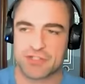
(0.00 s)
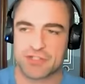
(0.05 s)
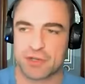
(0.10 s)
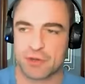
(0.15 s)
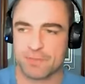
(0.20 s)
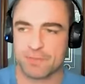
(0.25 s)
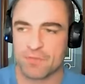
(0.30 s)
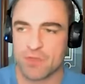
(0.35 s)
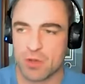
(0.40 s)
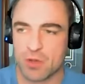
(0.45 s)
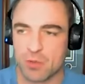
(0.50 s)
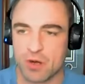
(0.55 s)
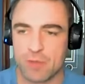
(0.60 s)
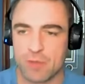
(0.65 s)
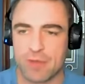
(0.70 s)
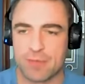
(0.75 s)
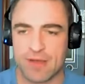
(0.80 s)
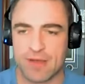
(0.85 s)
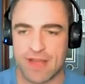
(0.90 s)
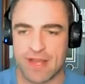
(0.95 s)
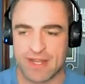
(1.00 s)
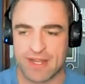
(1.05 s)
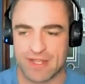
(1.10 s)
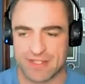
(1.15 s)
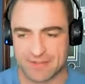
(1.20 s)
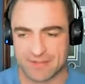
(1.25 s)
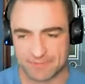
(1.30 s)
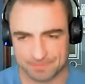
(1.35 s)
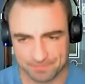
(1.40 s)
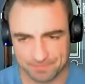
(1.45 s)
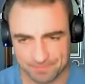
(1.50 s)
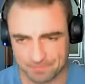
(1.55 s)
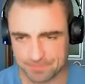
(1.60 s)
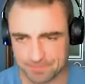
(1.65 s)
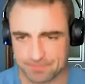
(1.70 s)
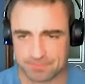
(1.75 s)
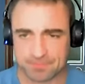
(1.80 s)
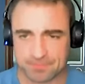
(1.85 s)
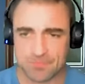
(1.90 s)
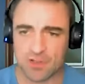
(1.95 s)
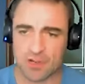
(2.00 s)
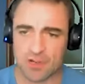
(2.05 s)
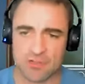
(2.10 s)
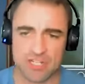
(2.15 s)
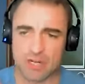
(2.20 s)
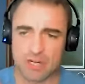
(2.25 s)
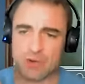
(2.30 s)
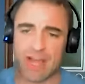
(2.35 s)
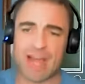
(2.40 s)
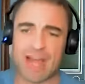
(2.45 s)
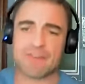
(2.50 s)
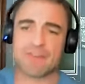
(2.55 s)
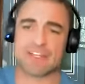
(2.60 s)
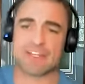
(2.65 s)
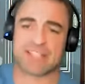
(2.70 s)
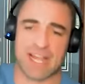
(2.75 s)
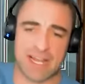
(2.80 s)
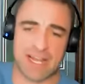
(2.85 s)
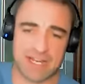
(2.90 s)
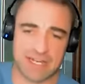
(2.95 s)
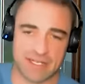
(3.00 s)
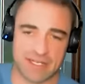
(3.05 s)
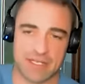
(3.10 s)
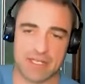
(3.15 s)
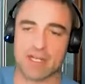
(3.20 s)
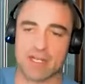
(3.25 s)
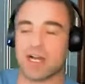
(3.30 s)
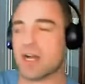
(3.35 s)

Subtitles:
So what I mean by that is, it's like, oh, I have anxiety.